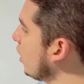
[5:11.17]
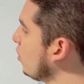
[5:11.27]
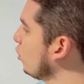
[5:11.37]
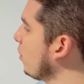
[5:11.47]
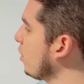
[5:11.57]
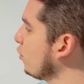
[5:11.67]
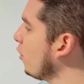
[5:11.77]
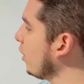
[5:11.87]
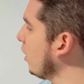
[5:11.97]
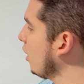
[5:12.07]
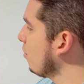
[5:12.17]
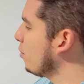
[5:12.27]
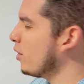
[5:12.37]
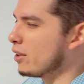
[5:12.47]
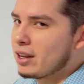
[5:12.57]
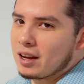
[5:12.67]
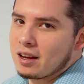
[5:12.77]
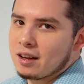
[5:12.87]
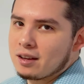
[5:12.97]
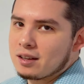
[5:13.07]
equals minus 40, but
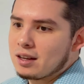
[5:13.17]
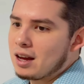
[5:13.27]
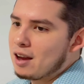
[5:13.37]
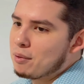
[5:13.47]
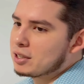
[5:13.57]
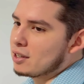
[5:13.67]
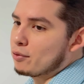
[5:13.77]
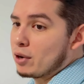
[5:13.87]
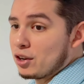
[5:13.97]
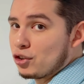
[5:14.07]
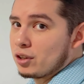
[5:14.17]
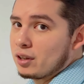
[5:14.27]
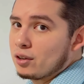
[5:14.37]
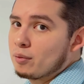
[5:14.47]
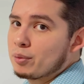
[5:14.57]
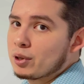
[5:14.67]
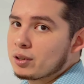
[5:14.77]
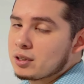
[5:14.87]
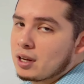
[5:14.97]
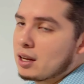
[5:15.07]
I was arranging the
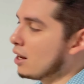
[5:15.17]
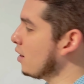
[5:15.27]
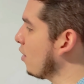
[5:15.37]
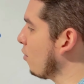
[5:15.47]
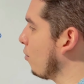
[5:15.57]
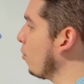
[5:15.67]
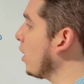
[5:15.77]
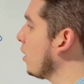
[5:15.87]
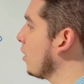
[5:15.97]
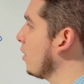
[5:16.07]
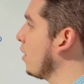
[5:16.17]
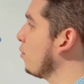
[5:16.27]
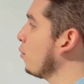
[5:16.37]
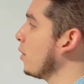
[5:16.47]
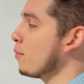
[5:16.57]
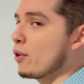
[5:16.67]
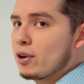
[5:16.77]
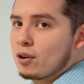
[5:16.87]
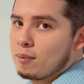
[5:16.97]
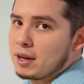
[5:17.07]
numbers in a way that it would be more
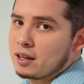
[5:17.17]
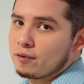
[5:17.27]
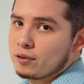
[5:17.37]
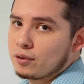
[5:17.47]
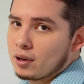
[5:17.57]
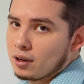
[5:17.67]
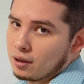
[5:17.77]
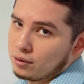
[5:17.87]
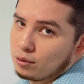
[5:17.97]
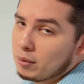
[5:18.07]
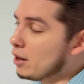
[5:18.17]
convenient to me,